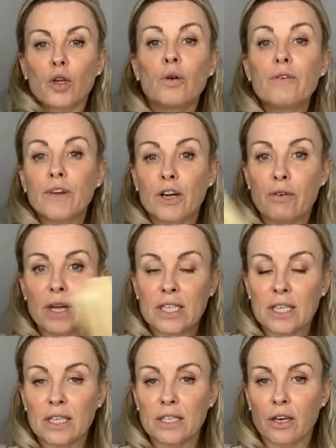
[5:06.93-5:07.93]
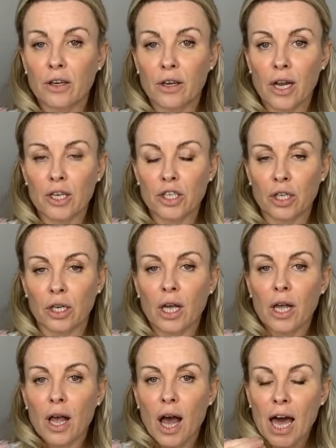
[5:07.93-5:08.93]
you're invigorating the circulation.
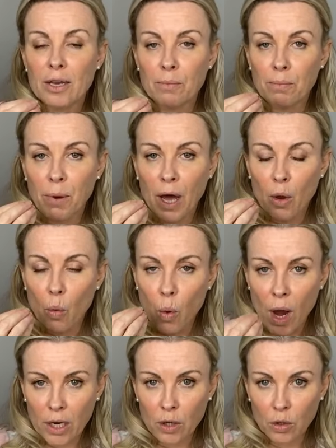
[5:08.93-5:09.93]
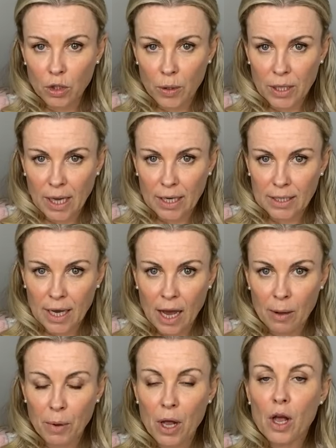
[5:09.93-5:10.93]
And when you're doing that
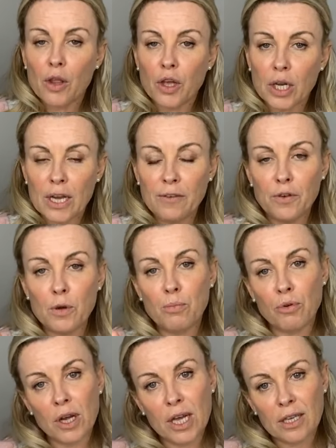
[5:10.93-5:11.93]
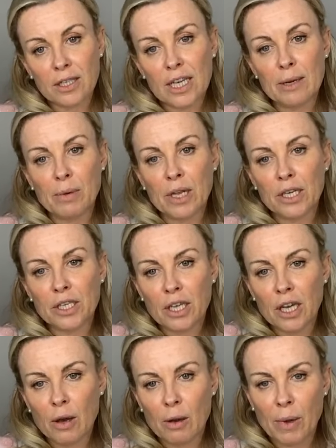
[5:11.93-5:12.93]
tap, that if you breathe deeply into
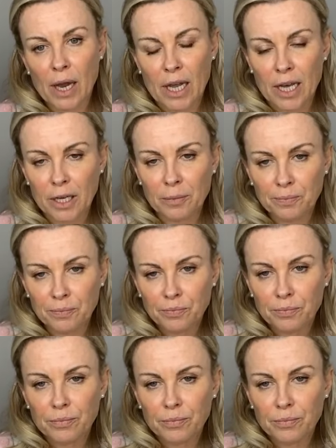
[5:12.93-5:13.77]
the lower belly,